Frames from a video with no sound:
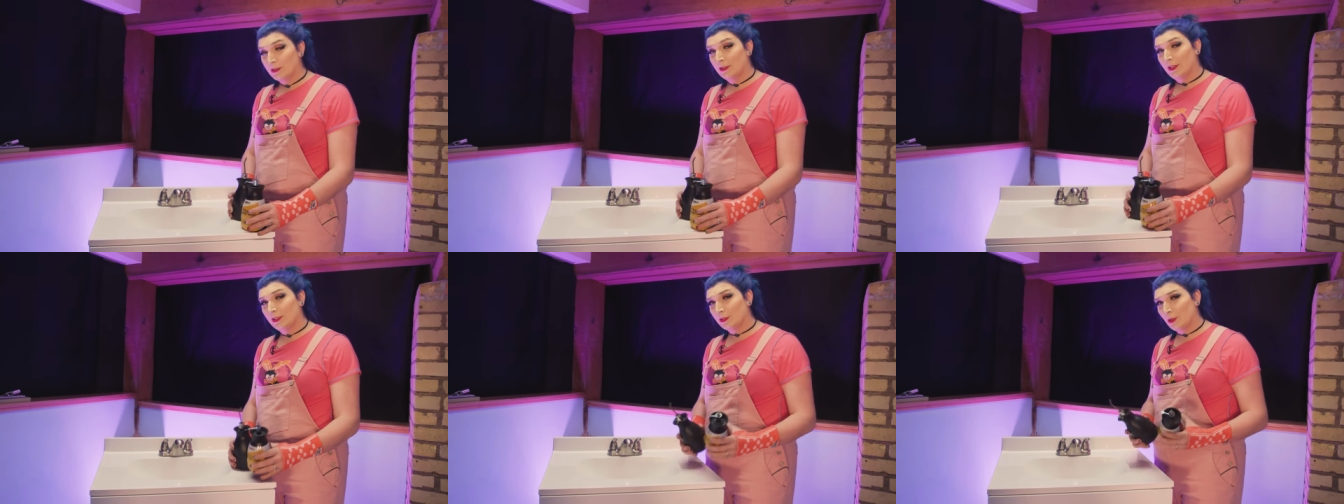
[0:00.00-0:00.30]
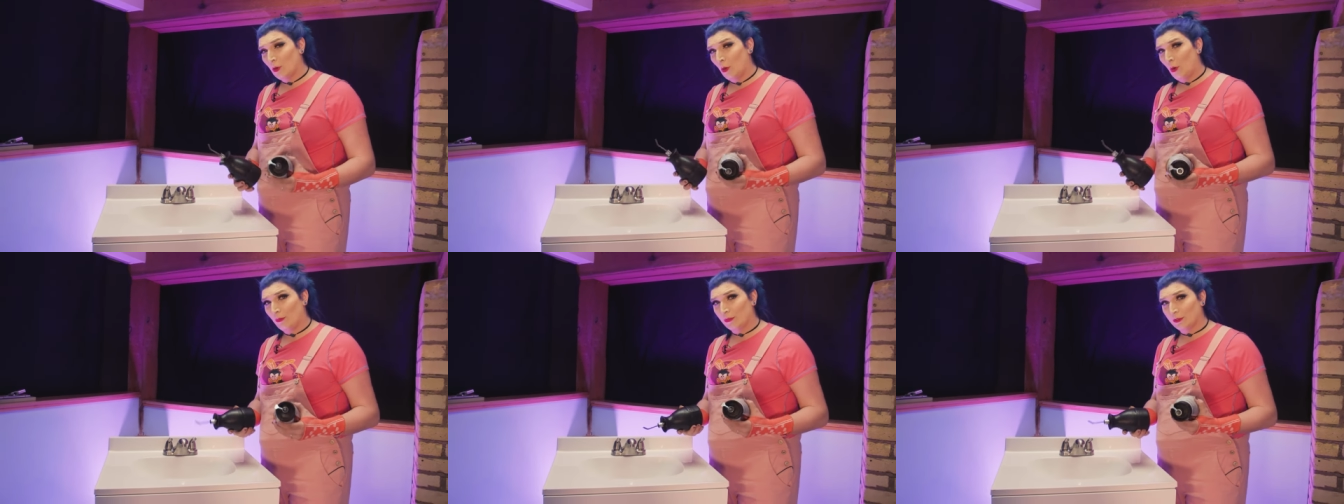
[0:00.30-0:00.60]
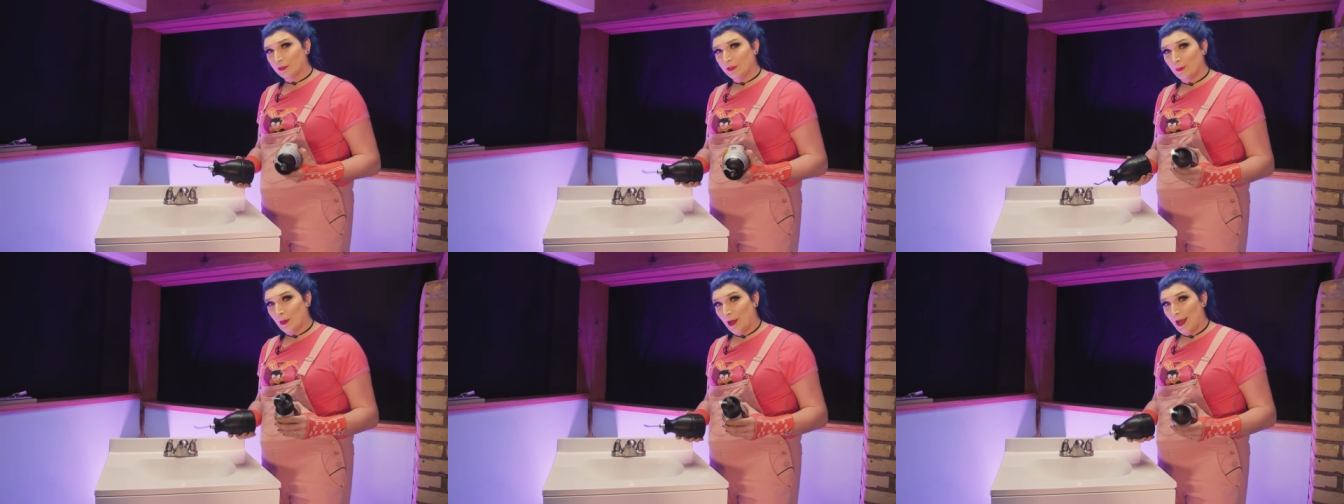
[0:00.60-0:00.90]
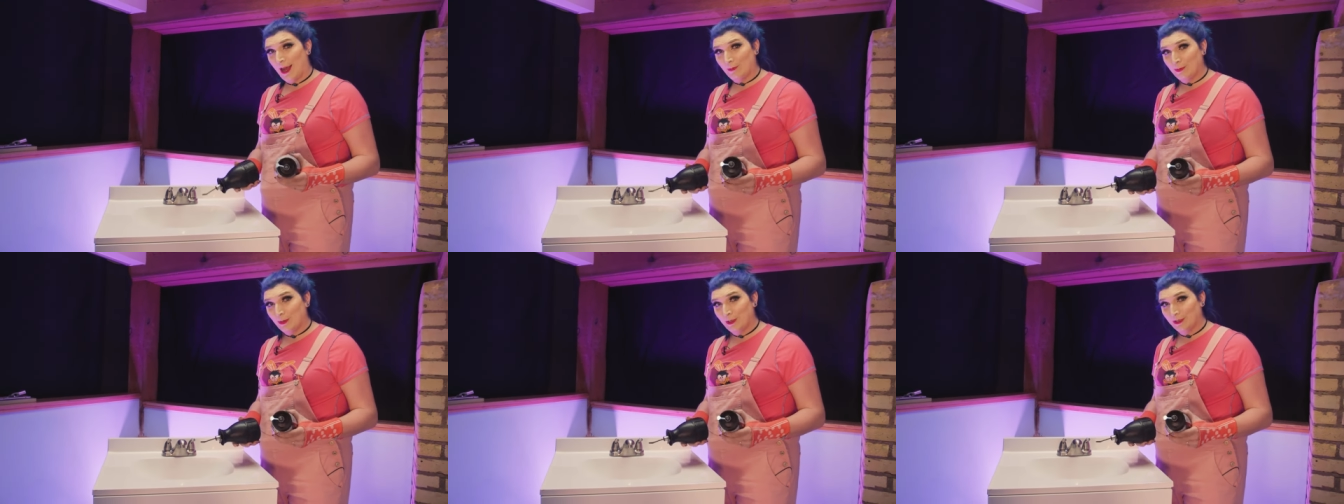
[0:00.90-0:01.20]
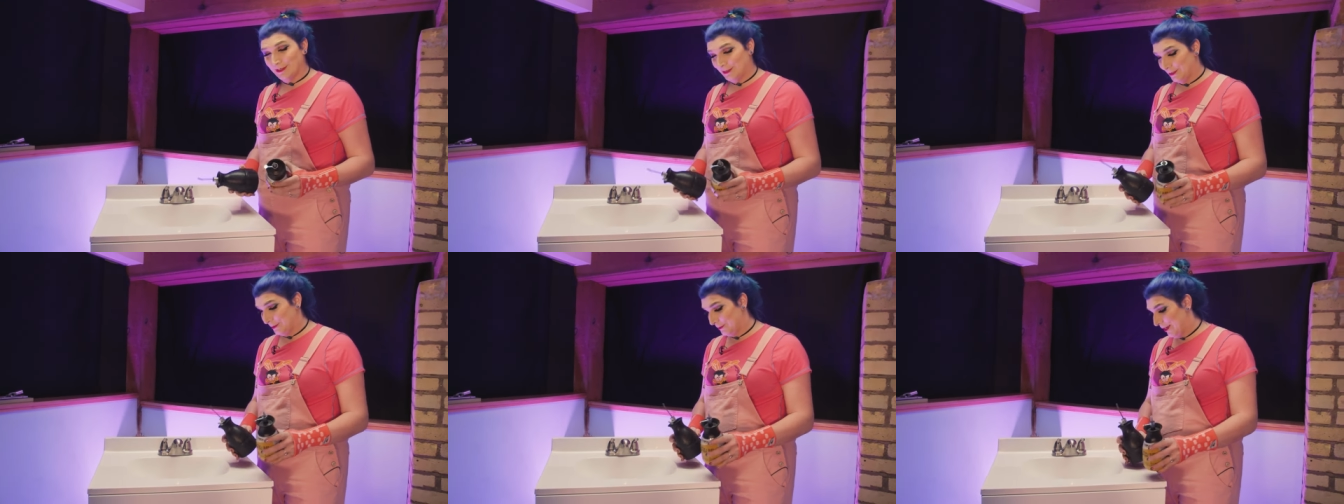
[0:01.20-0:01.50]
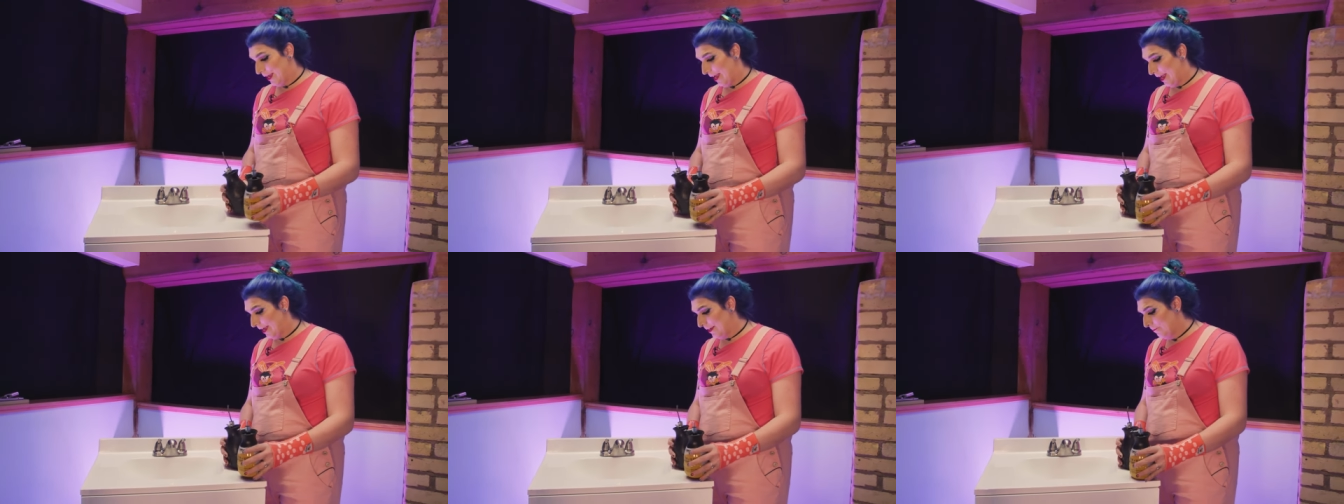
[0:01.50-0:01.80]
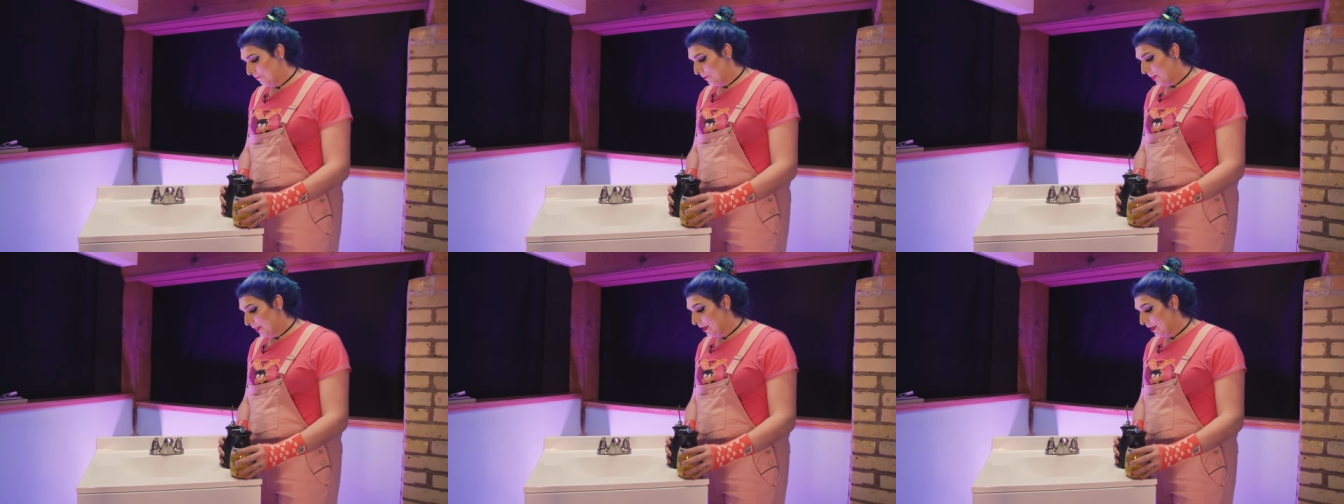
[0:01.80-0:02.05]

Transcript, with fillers: So let's go over some options, okay?